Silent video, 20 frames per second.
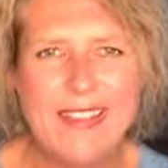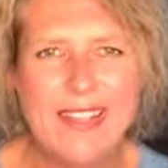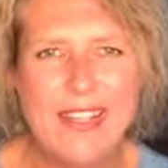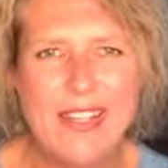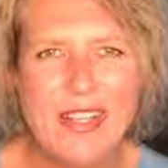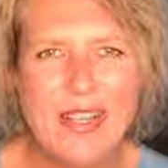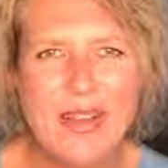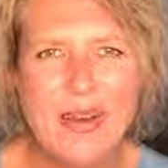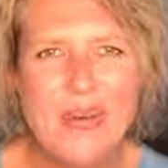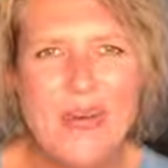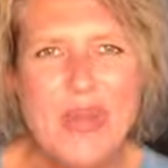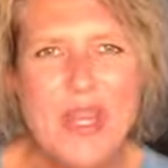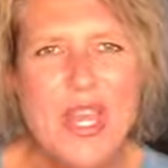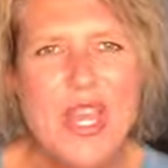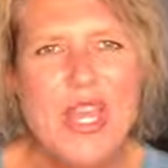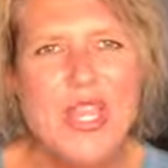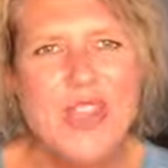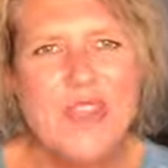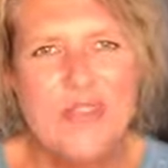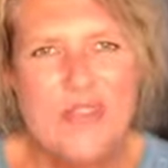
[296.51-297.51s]
You know,
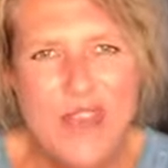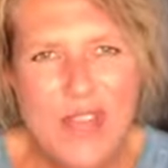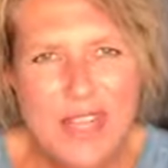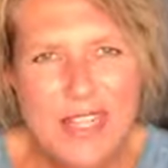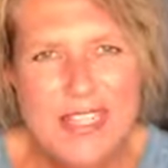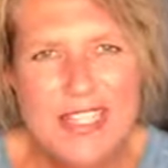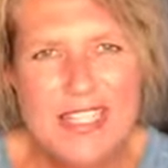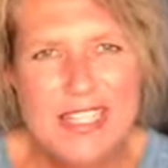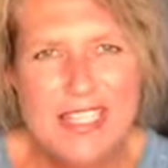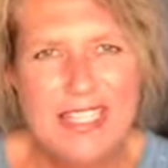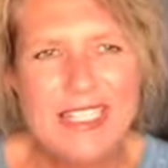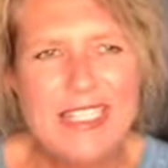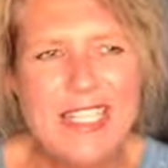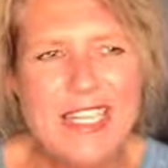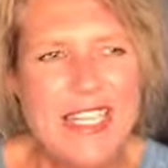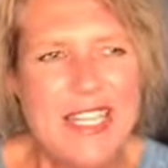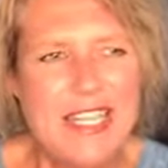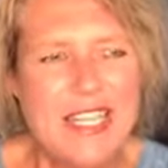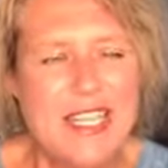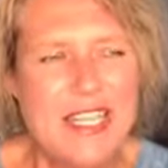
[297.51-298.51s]
you've got to
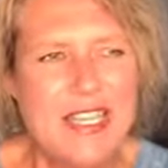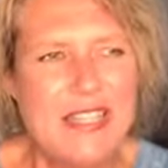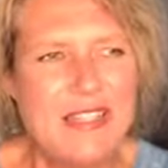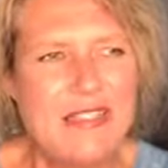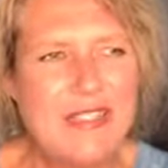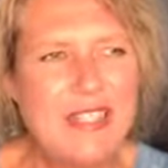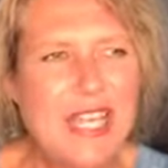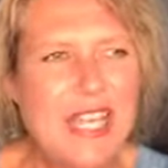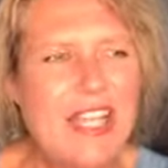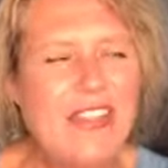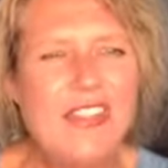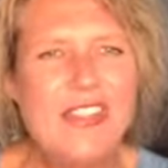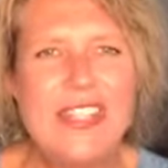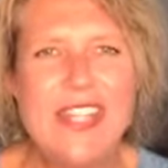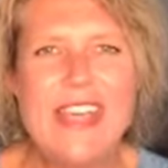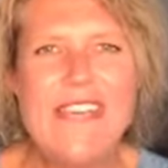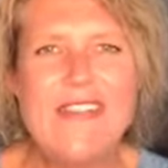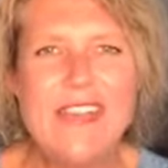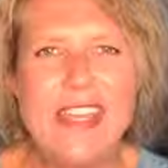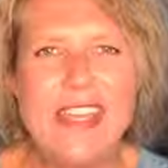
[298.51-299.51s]
like
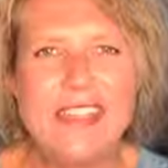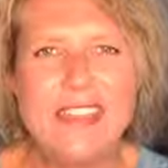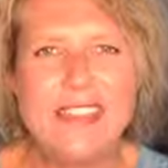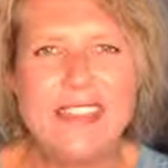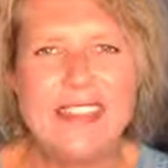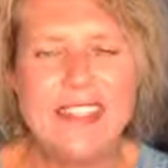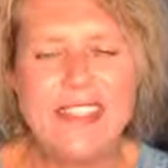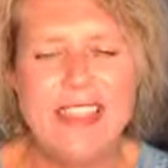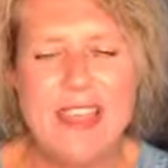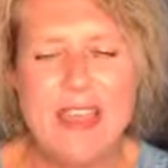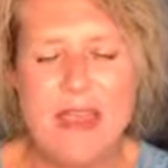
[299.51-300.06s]
live it,